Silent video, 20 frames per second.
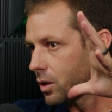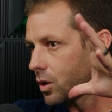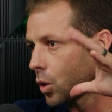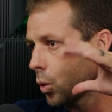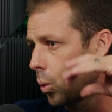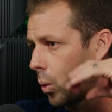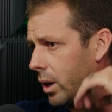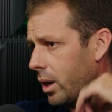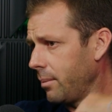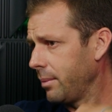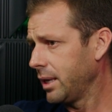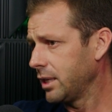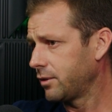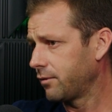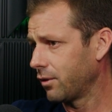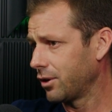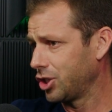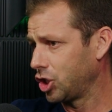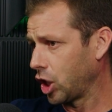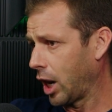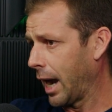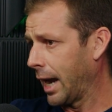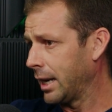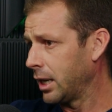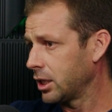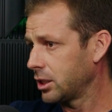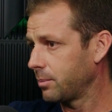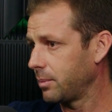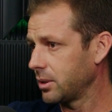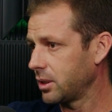What it means for
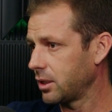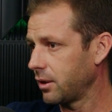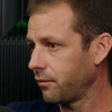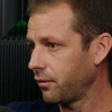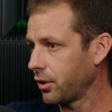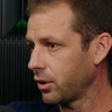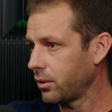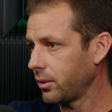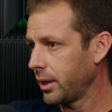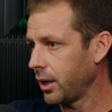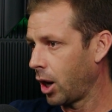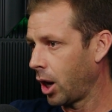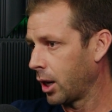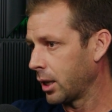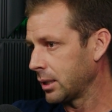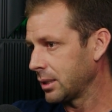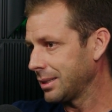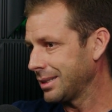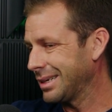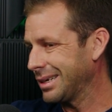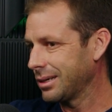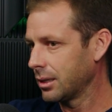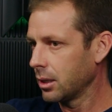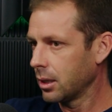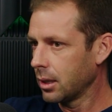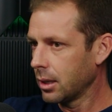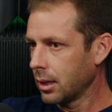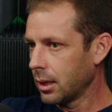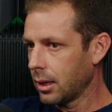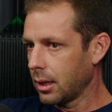China specifically, honestly,
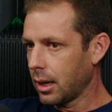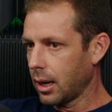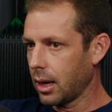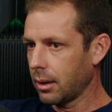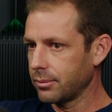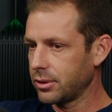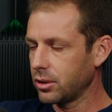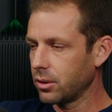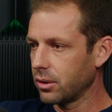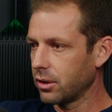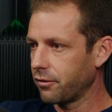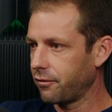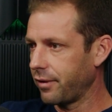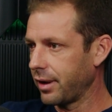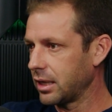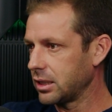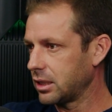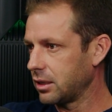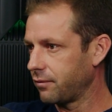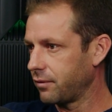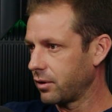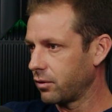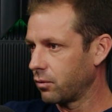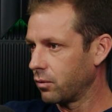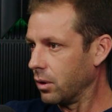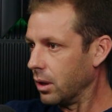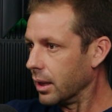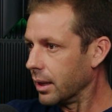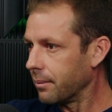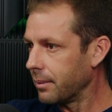I'm still on the fence if it
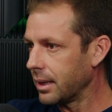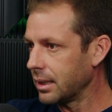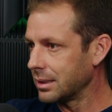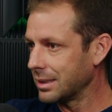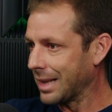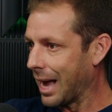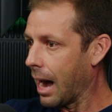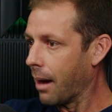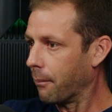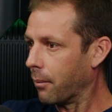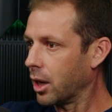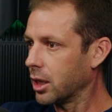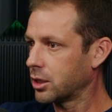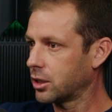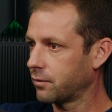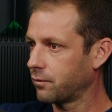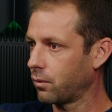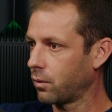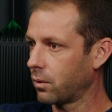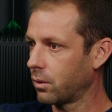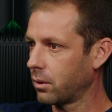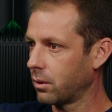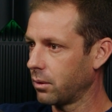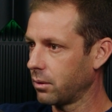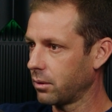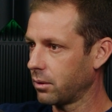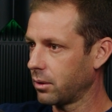really means that much for